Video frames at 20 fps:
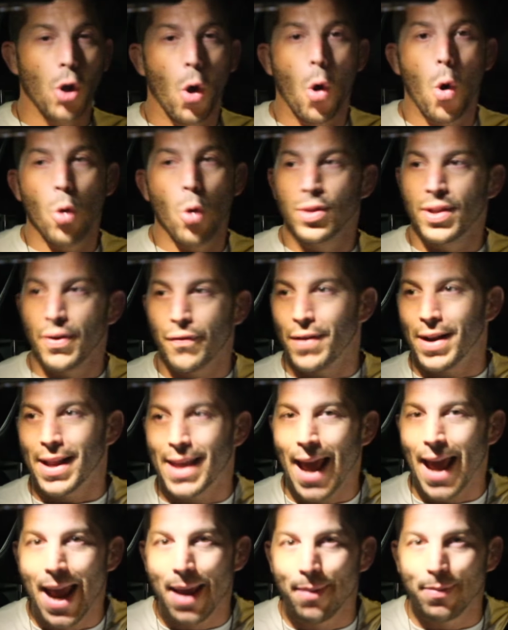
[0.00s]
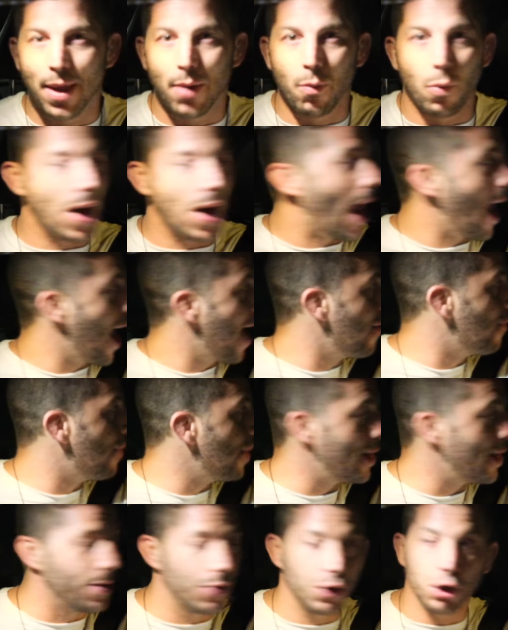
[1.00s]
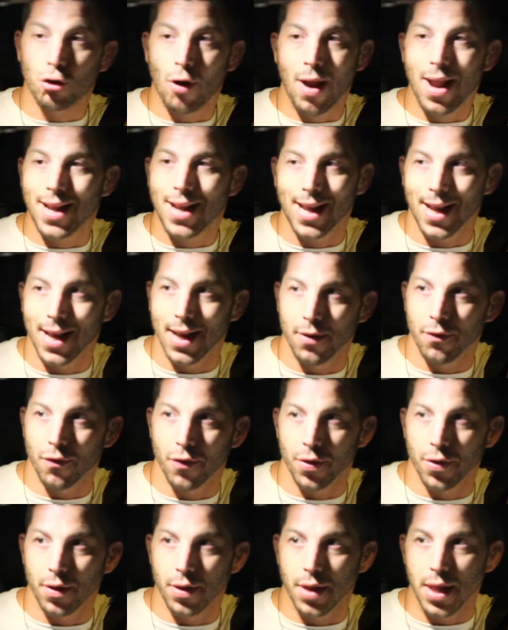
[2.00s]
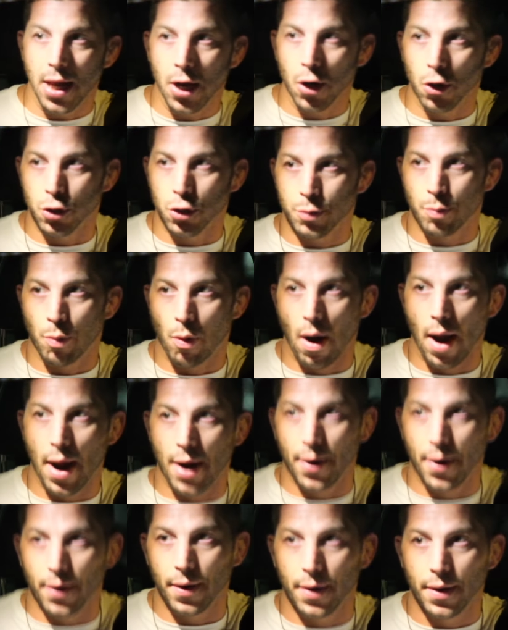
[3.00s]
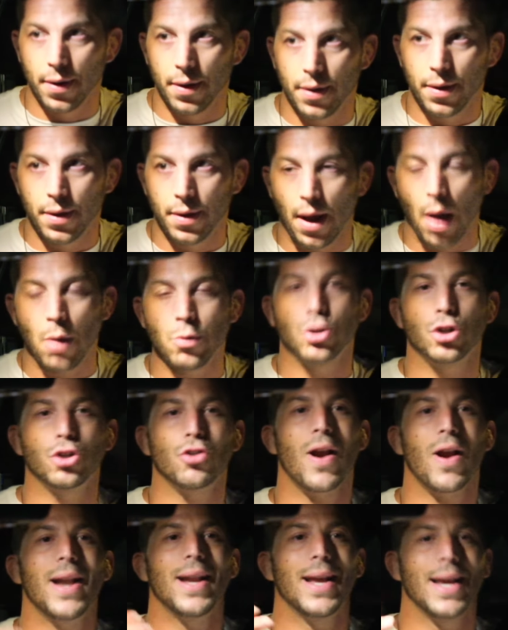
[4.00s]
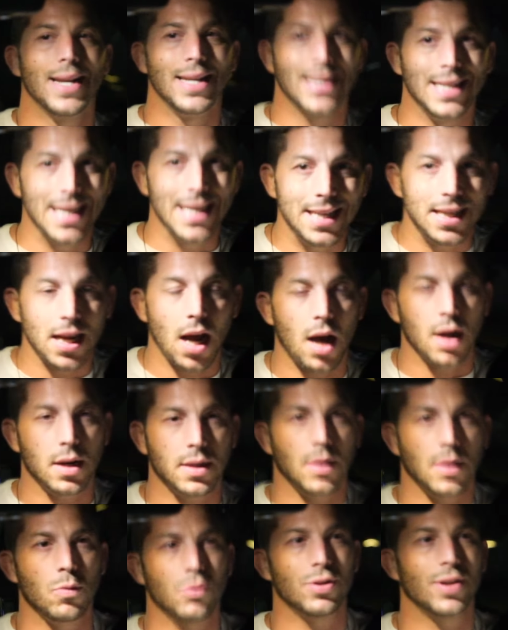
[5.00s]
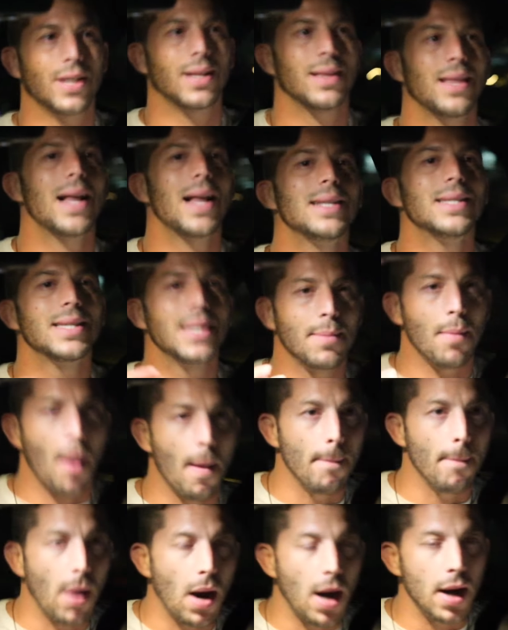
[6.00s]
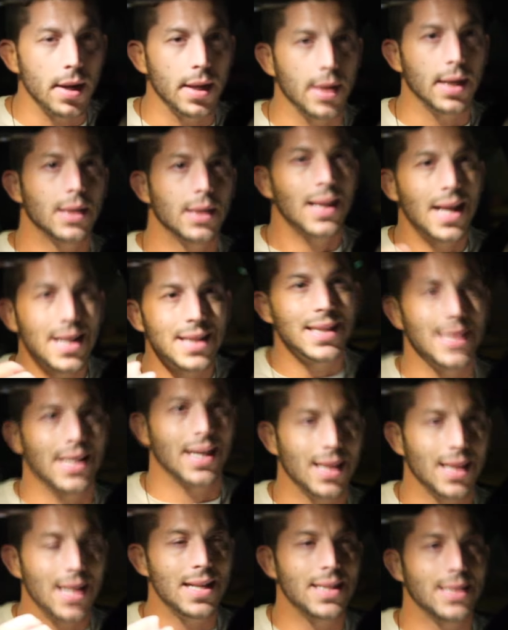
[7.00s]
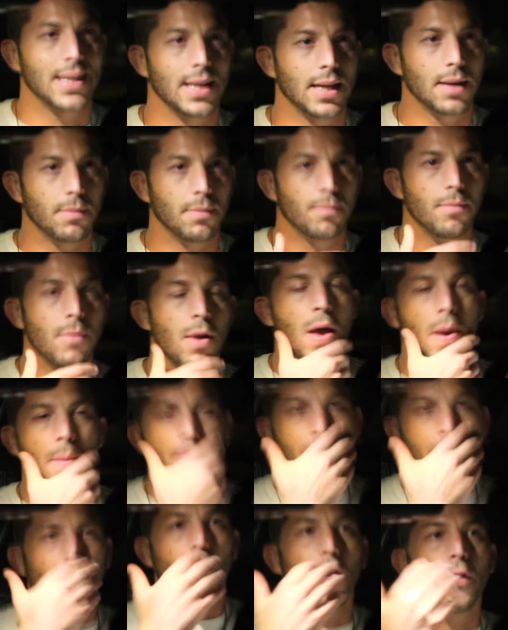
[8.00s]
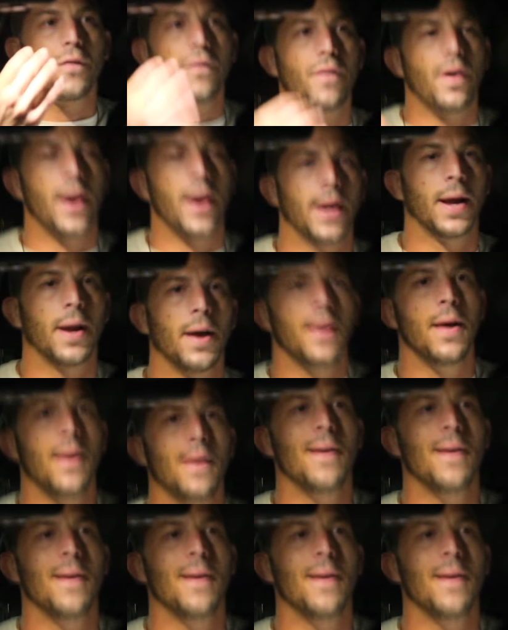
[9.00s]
whole different game than what I had been training in for the years prior. I was training in detox. I was cleansing my body, cleansing, purifying.